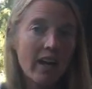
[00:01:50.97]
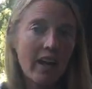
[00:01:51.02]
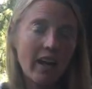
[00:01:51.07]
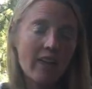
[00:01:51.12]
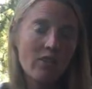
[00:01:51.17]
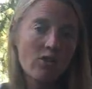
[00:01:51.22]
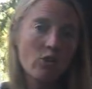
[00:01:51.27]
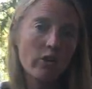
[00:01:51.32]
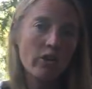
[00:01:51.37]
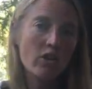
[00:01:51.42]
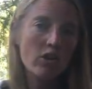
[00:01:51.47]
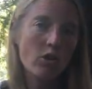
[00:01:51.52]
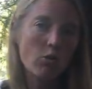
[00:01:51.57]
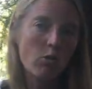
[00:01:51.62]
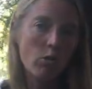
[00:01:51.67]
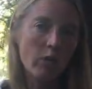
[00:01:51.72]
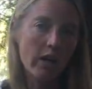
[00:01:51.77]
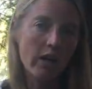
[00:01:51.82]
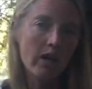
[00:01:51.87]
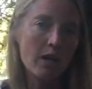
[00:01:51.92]
It's going to your
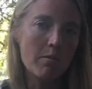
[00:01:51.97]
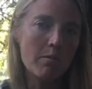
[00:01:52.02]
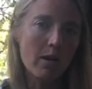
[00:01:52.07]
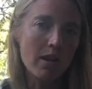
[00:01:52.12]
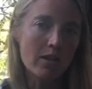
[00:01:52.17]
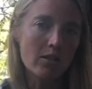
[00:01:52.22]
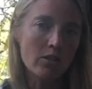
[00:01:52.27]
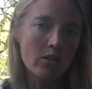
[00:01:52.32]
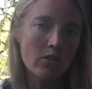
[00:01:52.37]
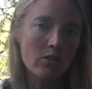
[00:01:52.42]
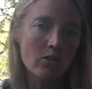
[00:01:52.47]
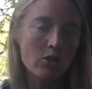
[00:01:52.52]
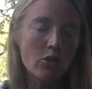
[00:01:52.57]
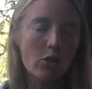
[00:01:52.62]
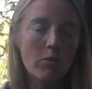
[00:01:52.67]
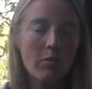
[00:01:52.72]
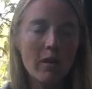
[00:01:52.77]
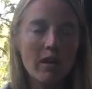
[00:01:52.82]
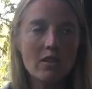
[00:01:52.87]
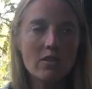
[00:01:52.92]
working muscles. So
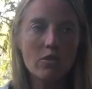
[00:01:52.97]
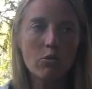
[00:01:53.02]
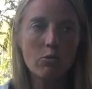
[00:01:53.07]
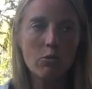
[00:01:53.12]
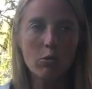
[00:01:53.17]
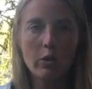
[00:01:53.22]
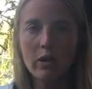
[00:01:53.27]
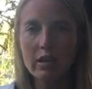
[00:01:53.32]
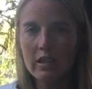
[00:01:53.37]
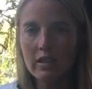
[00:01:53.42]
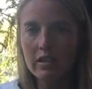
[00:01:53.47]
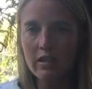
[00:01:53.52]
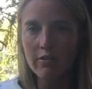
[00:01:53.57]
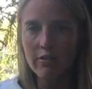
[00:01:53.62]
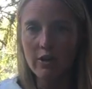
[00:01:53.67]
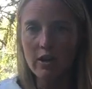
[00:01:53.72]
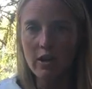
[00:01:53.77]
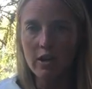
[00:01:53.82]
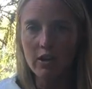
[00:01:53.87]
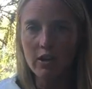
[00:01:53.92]
it makes it really
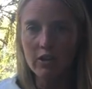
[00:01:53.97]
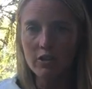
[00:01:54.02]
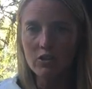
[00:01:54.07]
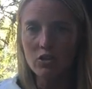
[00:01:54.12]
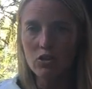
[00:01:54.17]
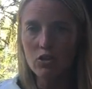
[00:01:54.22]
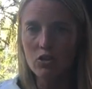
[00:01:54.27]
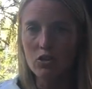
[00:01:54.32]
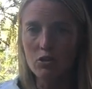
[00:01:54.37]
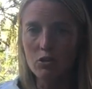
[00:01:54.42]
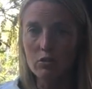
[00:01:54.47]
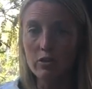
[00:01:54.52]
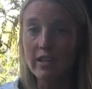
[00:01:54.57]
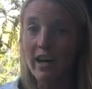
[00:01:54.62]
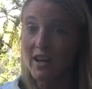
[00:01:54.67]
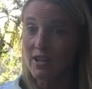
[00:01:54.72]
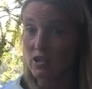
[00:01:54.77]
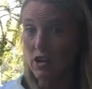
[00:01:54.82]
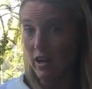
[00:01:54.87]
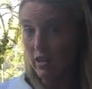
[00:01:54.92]
difficult to
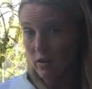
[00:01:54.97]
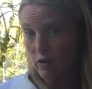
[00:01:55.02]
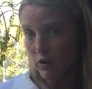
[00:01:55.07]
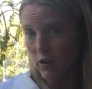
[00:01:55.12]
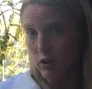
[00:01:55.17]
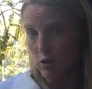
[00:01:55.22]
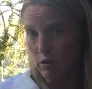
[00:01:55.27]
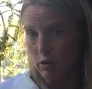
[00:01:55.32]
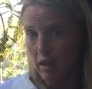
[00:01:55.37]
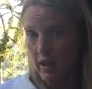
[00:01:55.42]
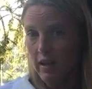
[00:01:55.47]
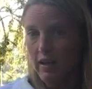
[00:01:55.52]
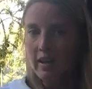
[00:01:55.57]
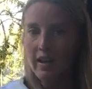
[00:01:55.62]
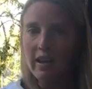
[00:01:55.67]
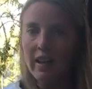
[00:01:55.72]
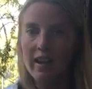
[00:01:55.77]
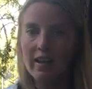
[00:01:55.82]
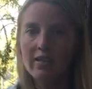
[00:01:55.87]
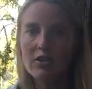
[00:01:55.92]
digest food.
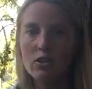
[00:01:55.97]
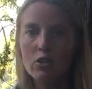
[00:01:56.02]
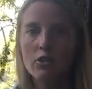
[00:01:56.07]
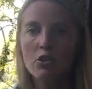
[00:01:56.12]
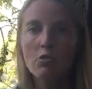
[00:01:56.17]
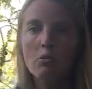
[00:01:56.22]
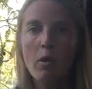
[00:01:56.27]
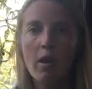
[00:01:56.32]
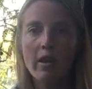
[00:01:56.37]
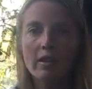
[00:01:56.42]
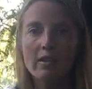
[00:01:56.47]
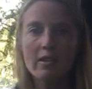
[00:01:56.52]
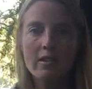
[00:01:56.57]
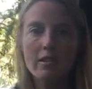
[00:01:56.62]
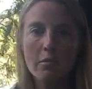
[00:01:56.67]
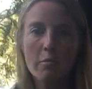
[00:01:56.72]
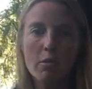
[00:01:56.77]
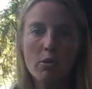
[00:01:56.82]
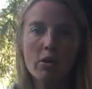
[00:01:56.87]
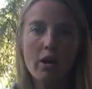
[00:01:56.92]
And so you want
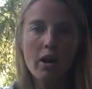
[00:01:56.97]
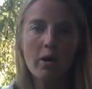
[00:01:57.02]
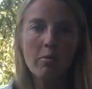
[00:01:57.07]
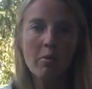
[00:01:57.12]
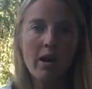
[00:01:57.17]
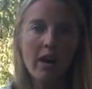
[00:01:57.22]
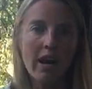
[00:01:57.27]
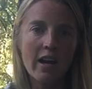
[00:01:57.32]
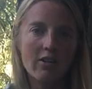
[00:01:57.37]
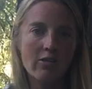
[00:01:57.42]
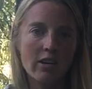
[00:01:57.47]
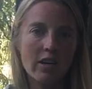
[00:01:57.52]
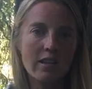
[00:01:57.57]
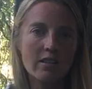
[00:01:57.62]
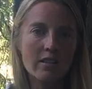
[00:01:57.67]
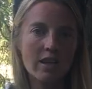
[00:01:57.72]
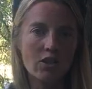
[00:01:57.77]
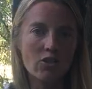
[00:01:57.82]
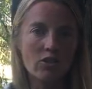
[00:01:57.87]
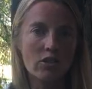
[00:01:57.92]
simple carbohydrates
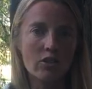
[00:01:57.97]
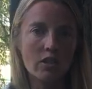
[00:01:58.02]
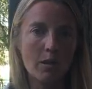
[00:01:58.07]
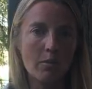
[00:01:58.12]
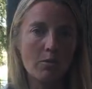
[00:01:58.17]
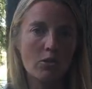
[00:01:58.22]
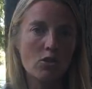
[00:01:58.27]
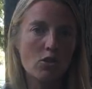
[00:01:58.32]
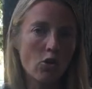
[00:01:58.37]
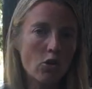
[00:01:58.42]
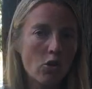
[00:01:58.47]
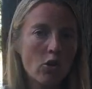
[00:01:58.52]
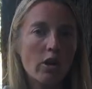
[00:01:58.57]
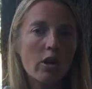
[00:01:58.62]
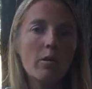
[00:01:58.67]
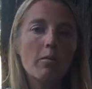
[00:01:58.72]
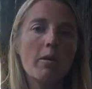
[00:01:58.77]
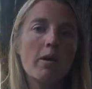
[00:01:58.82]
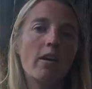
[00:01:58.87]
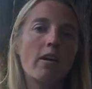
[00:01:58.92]
that just
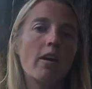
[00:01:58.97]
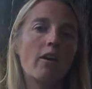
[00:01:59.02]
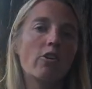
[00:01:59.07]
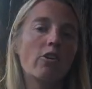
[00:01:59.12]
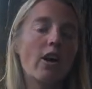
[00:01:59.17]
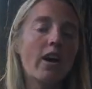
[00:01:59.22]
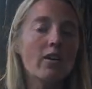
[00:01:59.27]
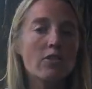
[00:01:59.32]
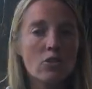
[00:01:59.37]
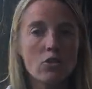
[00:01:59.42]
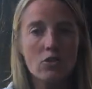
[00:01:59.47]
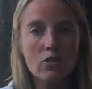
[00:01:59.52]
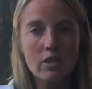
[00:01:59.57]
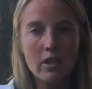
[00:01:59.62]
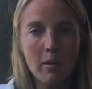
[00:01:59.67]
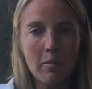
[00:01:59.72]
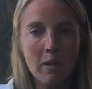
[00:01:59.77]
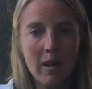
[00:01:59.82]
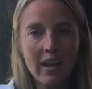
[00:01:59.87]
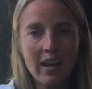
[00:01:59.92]
absorb across your
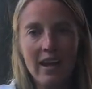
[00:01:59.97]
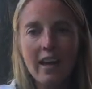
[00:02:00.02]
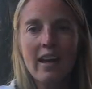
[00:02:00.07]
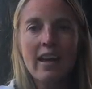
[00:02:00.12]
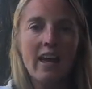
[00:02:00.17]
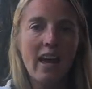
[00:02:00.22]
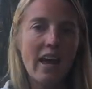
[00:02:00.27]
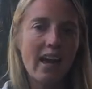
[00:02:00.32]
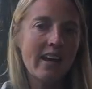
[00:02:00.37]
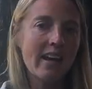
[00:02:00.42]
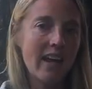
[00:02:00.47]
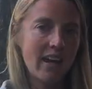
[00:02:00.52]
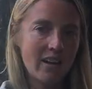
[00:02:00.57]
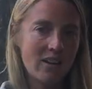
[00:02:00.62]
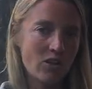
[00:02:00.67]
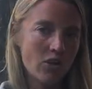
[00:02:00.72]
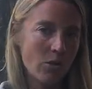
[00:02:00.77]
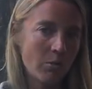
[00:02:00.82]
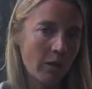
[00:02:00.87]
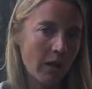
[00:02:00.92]
stomach and get
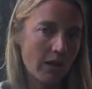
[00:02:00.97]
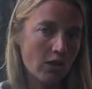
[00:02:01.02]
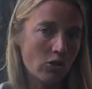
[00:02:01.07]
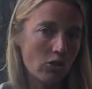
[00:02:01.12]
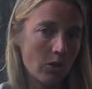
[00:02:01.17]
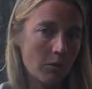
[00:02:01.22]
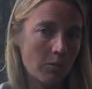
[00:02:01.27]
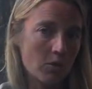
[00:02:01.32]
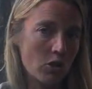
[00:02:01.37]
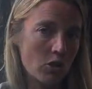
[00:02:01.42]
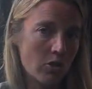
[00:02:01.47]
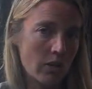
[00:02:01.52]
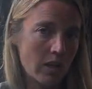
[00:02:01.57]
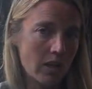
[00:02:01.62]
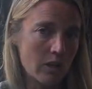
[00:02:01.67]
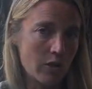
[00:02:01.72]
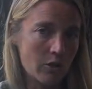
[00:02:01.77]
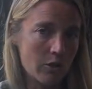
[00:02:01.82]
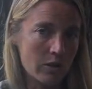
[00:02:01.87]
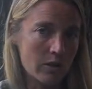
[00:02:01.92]
into your bloodstream so you
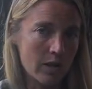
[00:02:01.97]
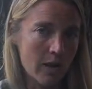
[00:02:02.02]
can use